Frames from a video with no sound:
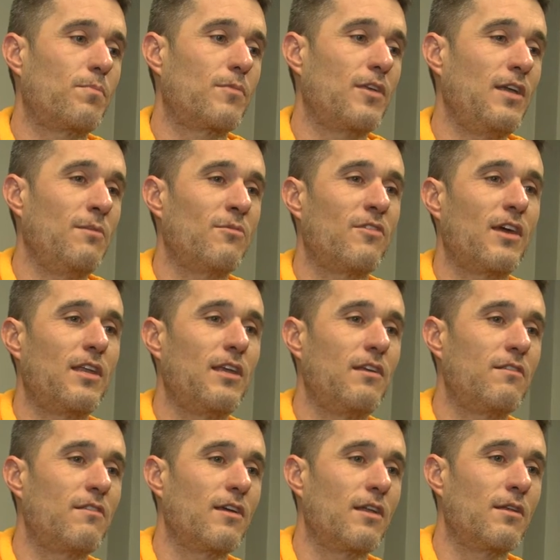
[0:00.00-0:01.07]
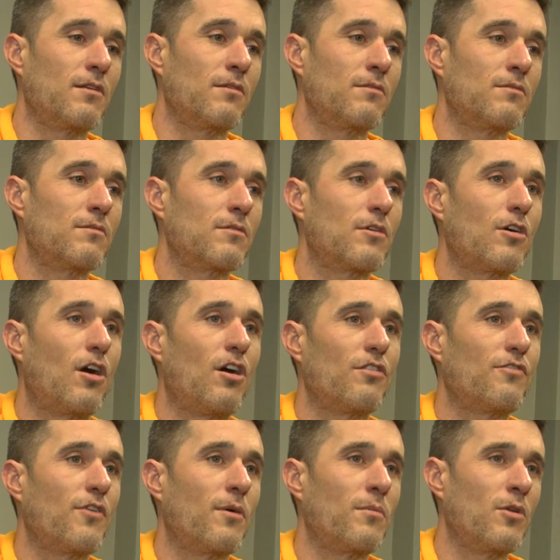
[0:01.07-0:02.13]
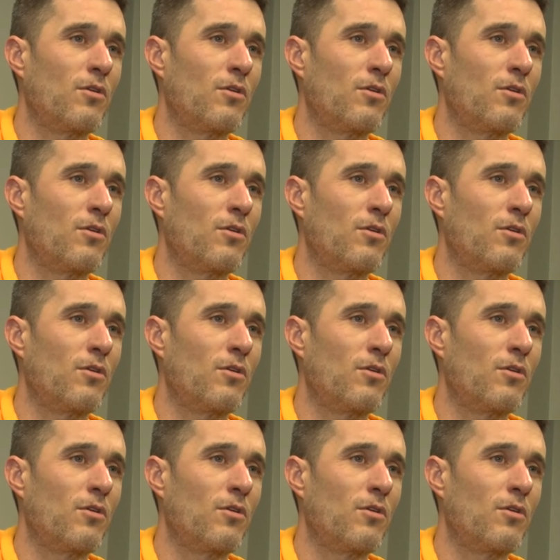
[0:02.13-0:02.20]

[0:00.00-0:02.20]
teams that he's getting calls from,